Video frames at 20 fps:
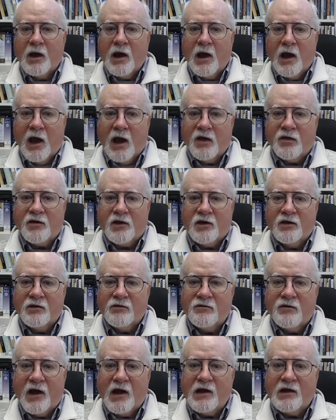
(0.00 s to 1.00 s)
hath
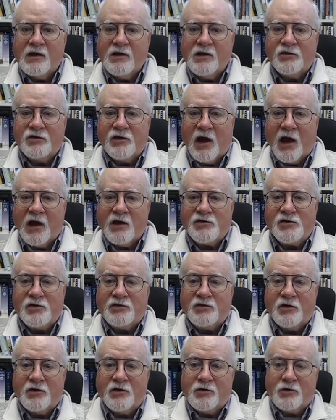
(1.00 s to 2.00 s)
conveyed his
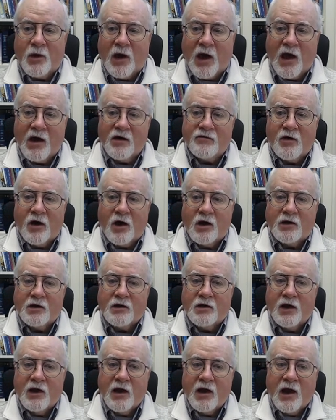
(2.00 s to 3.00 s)
ashes into Avon,
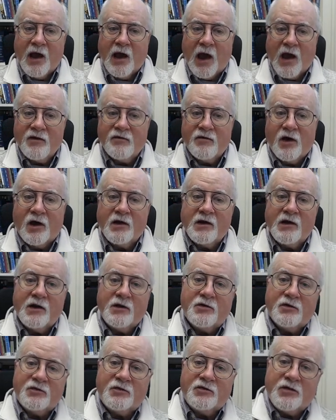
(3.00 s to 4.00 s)
Avon
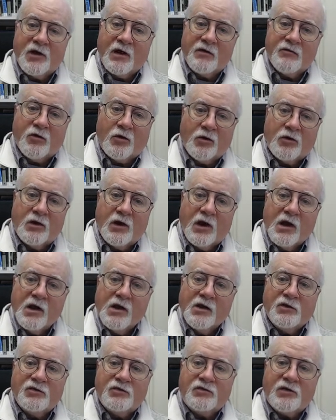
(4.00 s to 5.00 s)
into Severn,
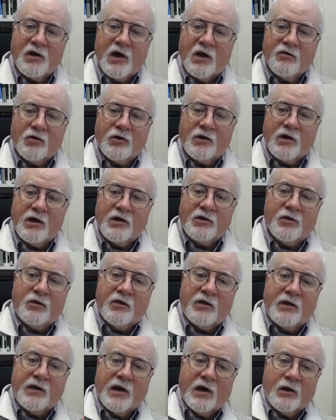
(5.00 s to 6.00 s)
Severn into
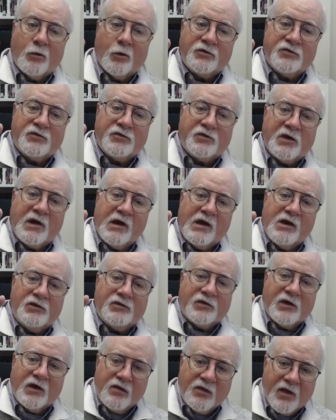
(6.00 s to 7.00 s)
the narrow seas,
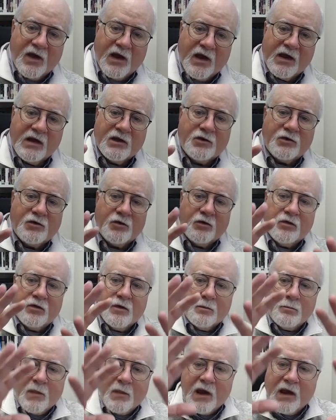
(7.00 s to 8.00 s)
and they into the
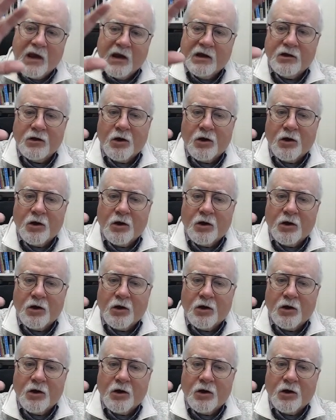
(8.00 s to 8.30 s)
main